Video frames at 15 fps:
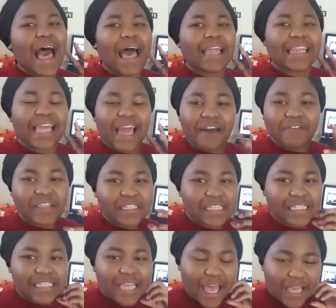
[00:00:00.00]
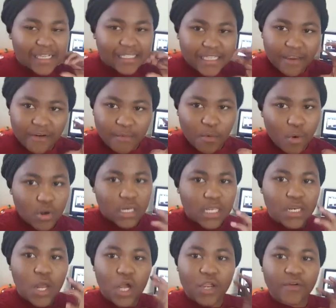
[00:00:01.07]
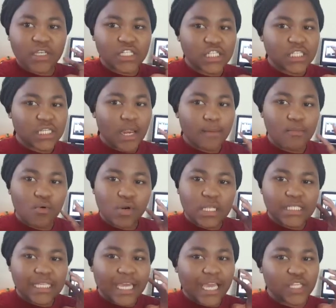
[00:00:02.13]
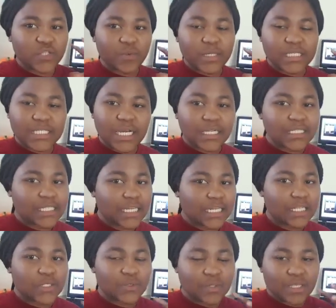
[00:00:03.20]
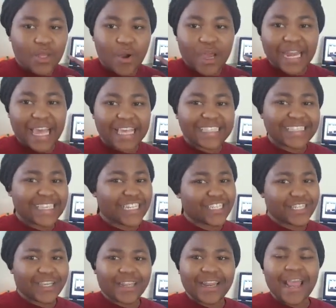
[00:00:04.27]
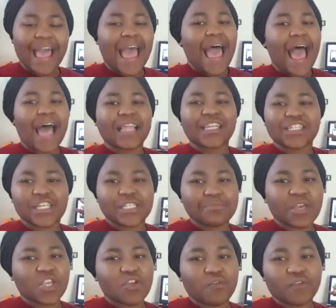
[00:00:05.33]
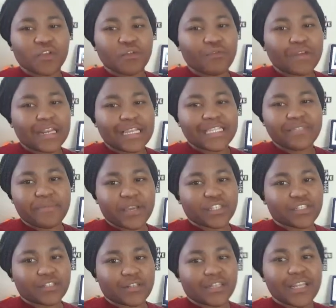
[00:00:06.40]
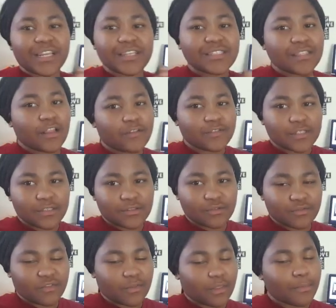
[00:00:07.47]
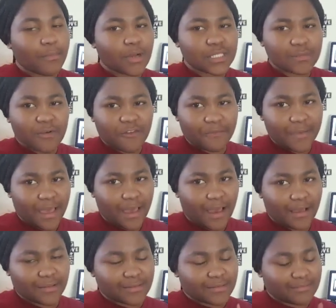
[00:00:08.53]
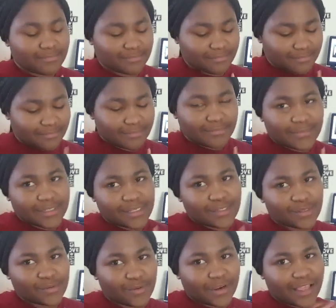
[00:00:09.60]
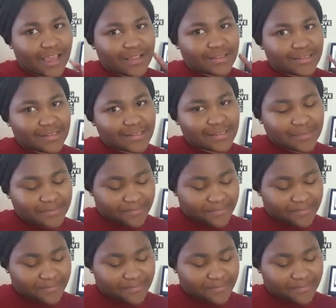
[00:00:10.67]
And they have this entire ceremony, inauguration ceremony, to get you inducted into the organization, and they just make you feel really special. And I just love CISO from the bottom of my heart. Sonians.